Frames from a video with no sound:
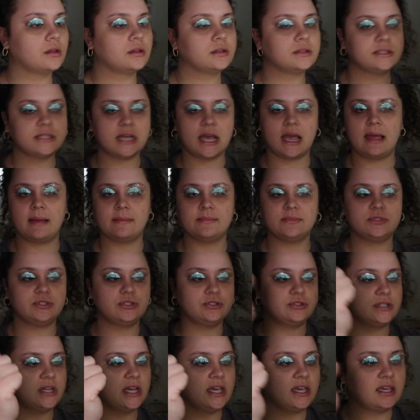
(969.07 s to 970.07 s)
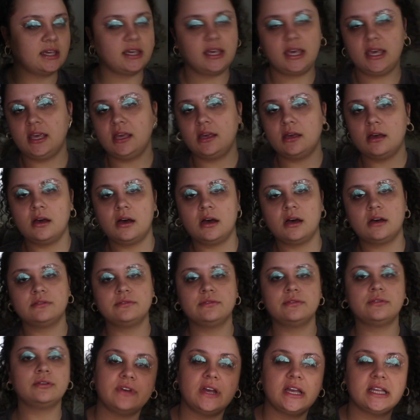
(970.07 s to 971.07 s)
Time to take it
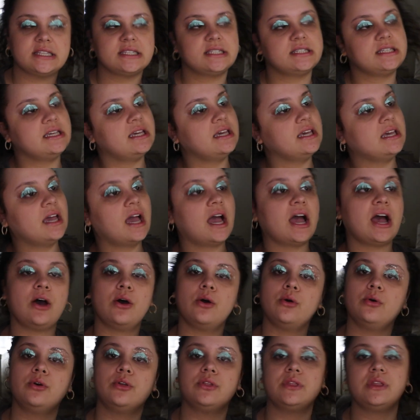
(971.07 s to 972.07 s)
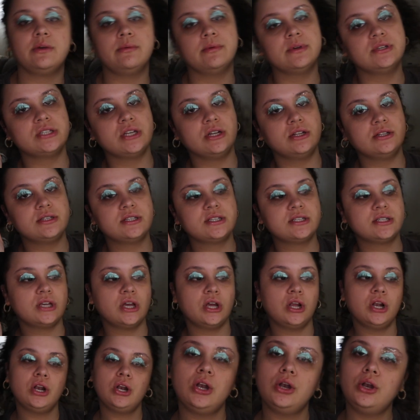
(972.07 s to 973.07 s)
off and see how the results
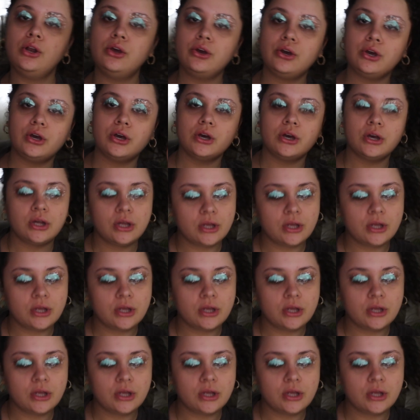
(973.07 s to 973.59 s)
look.